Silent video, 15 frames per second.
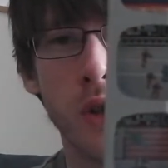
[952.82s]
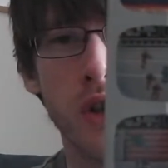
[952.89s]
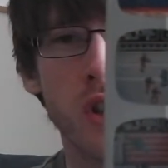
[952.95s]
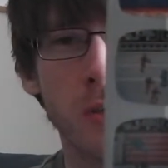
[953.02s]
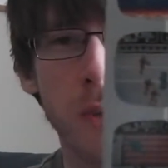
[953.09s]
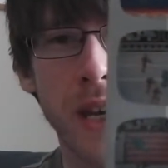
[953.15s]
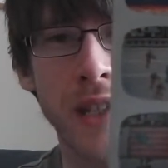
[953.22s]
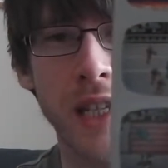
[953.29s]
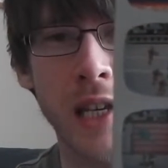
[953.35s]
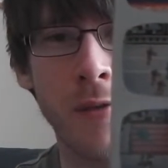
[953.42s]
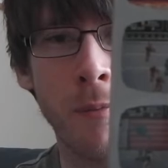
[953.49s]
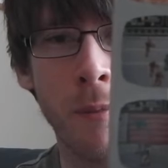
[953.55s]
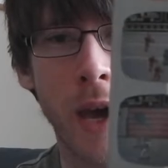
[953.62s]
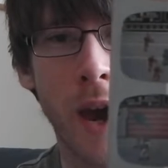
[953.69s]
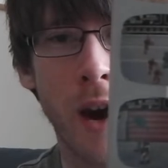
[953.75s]
just makes it
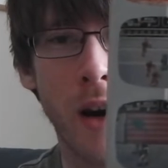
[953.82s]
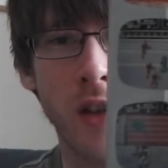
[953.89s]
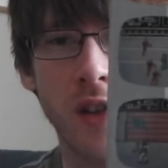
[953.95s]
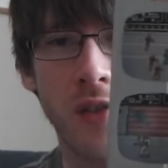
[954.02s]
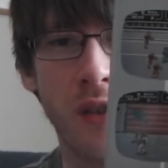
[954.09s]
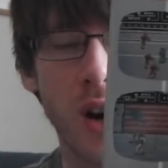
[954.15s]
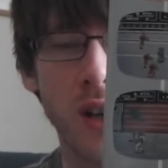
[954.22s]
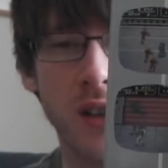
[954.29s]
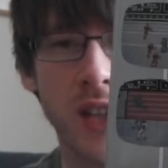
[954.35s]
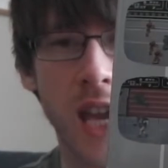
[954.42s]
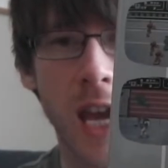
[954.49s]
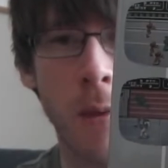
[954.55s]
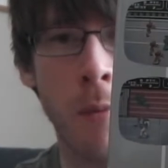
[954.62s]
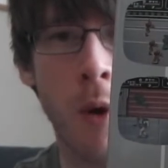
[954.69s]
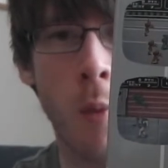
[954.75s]
even better. Because the first game